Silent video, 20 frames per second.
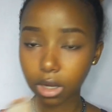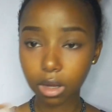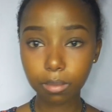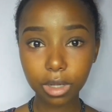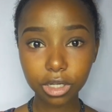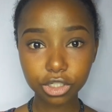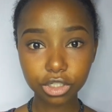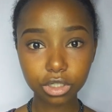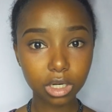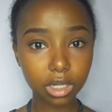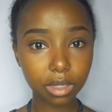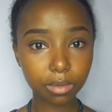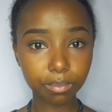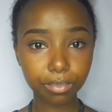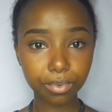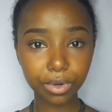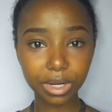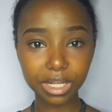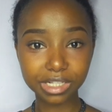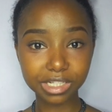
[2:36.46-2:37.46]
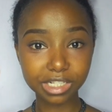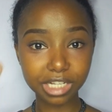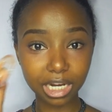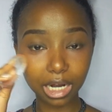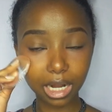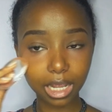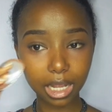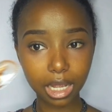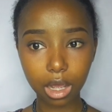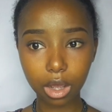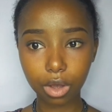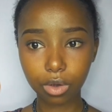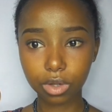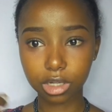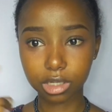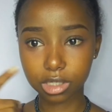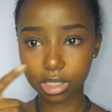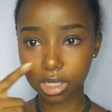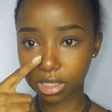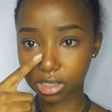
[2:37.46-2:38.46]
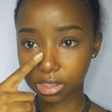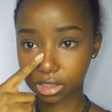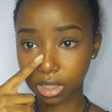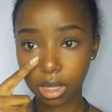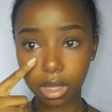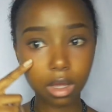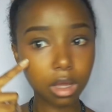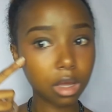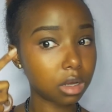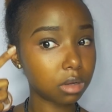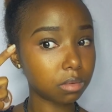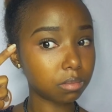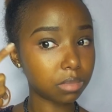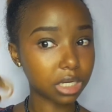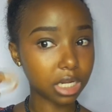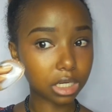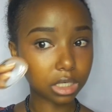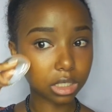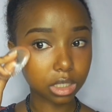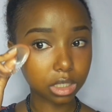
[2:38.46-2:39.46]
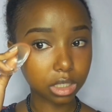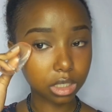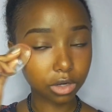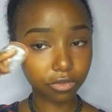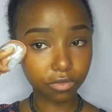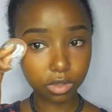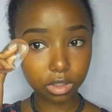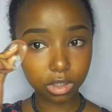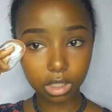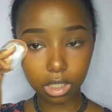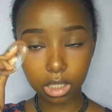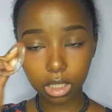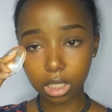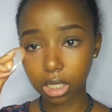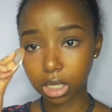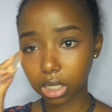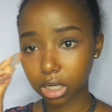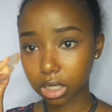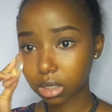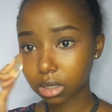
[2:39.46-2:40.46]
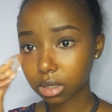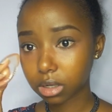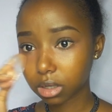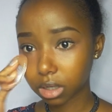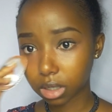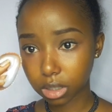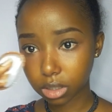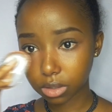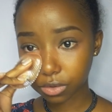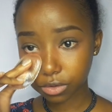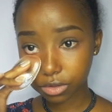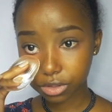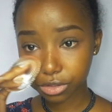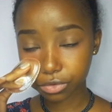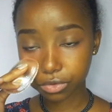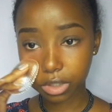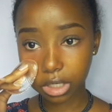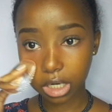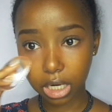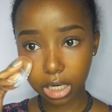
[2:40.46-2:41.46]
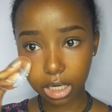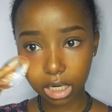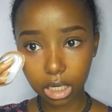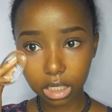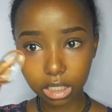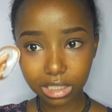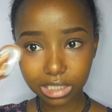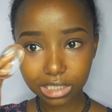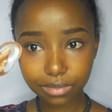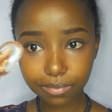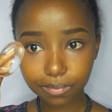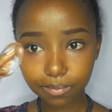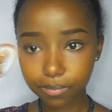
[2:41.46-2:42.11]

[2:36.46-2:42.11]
I'm actually impressed. I like how it has blended everything in. It looks really nice.